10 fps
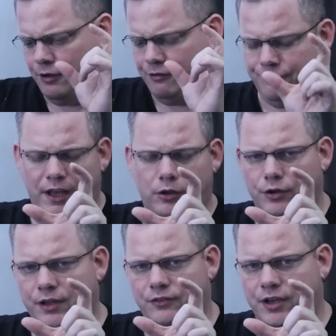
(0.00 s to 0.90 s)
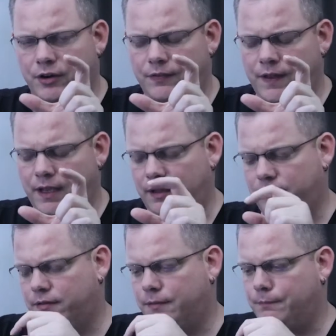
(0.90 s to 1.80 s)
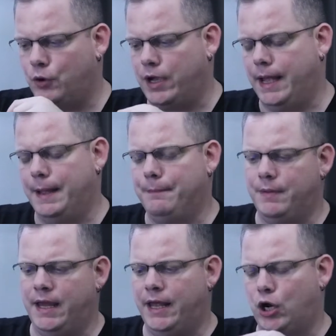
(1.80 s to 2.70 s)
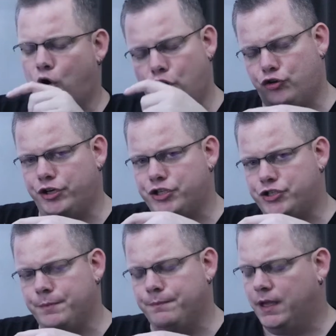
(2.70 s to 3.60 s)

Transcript: fake looking cigarette thingies. Okay, it had a cartridge